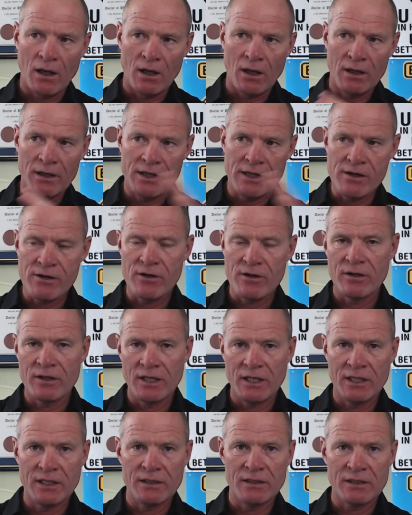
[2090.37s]
here
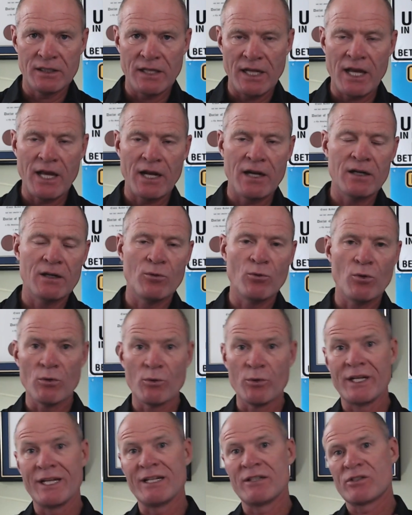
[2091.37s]
in Canada where
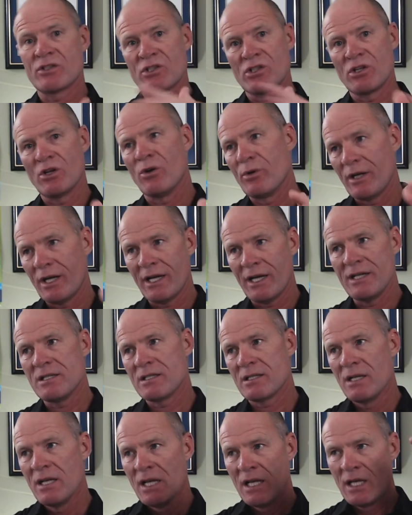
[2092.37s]
we get snow and
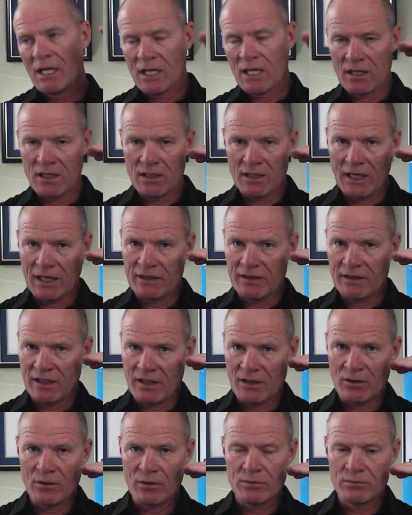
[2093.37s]
ice, and
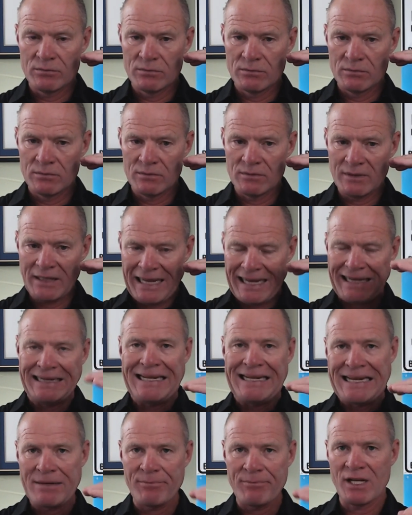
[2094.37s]
that
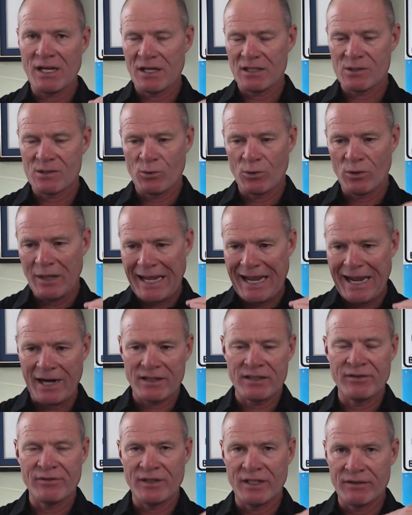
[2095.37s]
ABS will
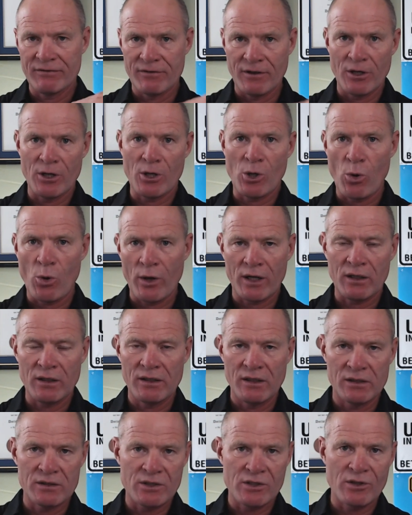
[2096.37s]
activate very quickly
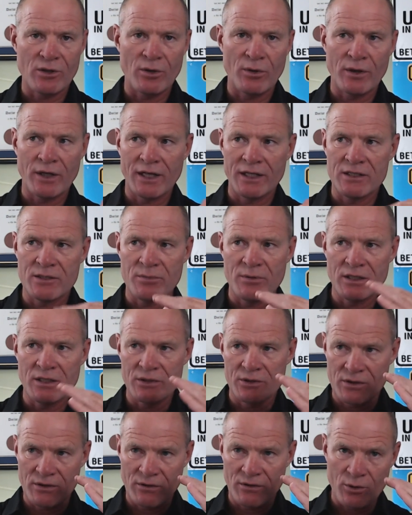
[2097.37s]
on snow and ice
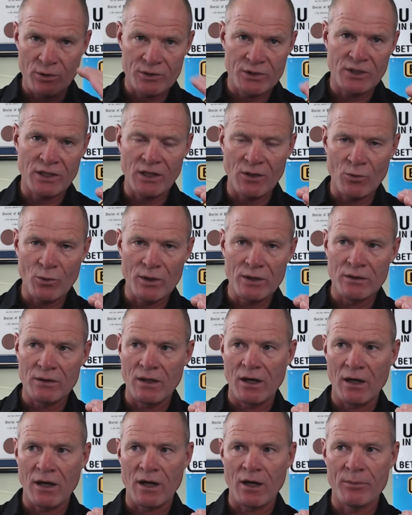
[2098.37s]
because of course you get wheel
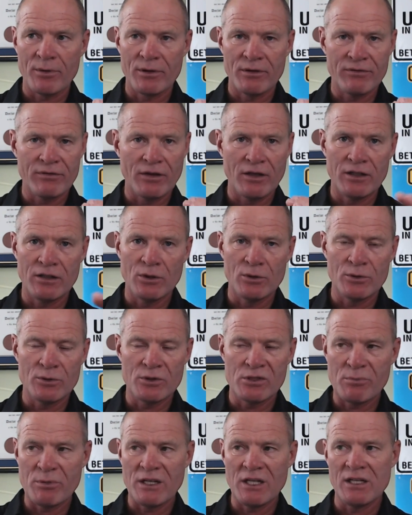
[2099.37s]
lockup at a very low
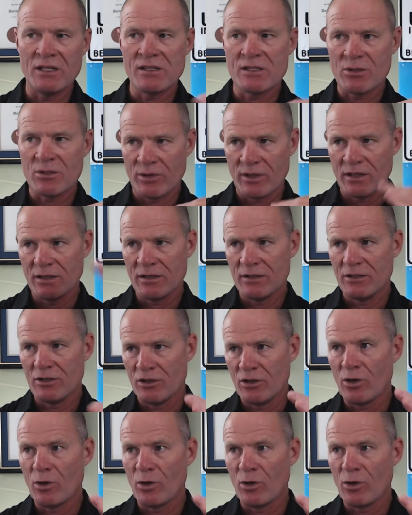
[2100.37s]
speed, so that you know